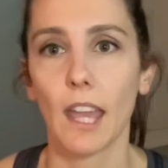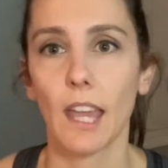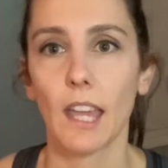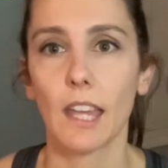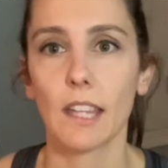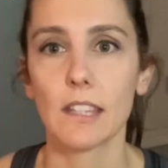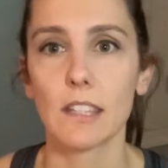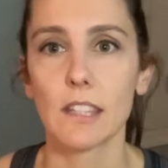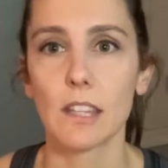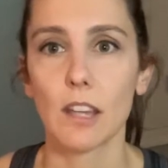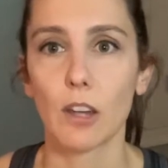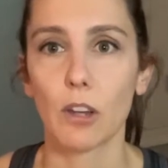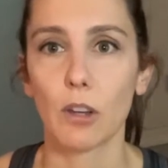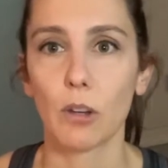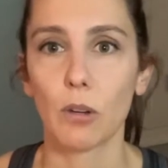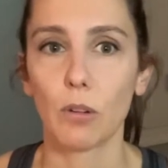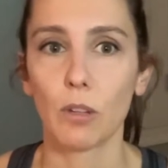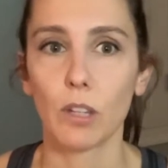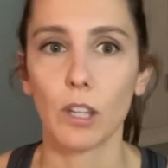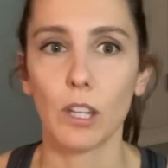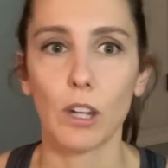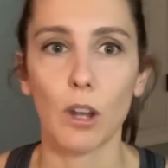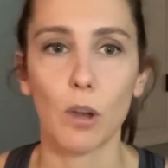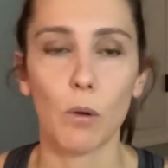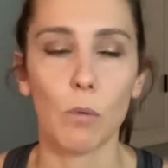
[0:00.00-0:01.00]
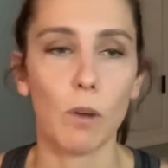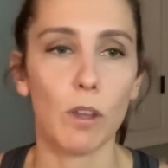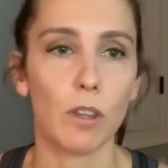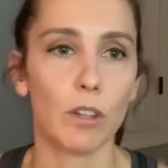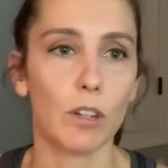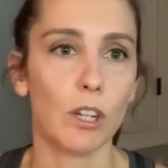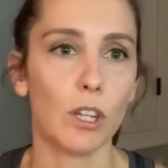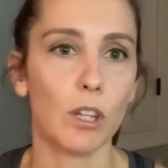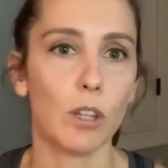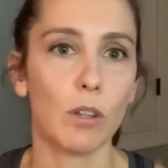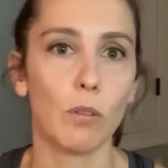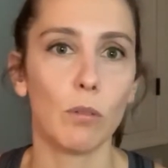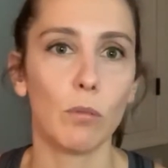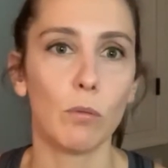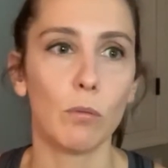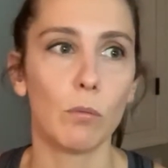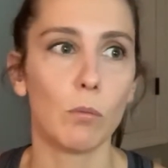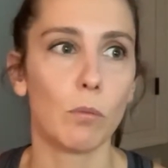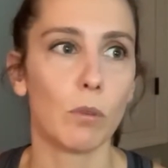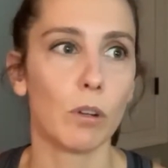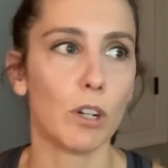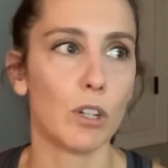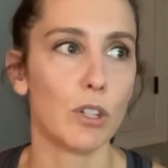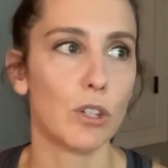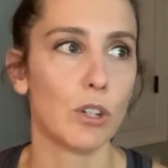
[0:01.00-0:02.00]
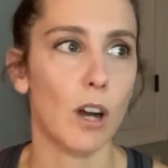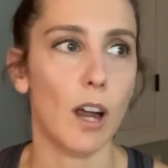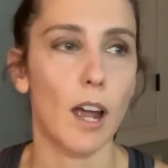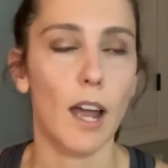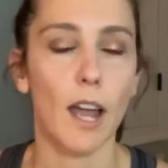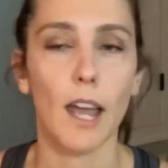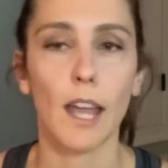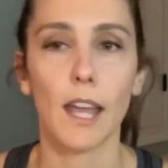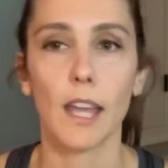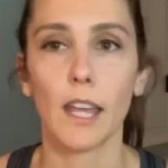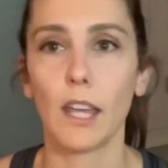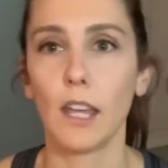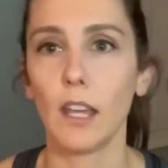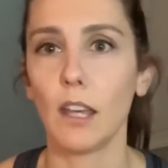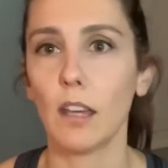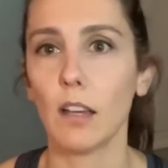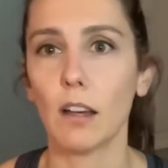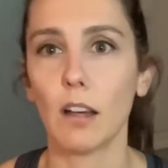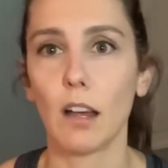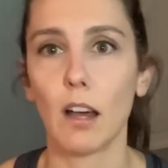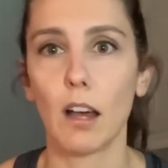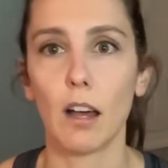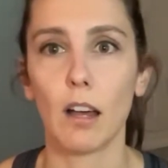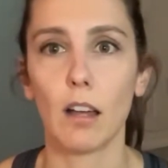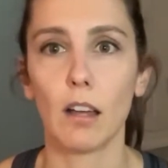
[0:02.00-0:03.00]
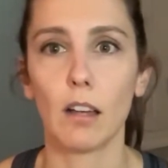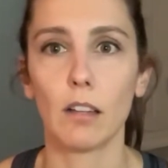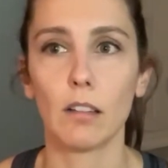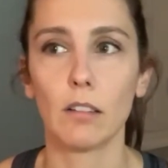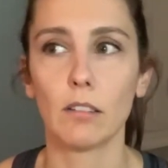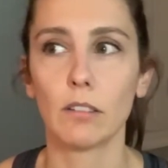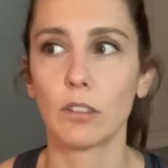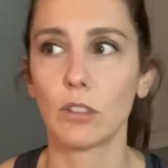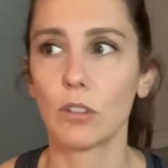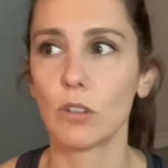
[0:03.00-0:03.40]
and so, you know, whether you want to try uh,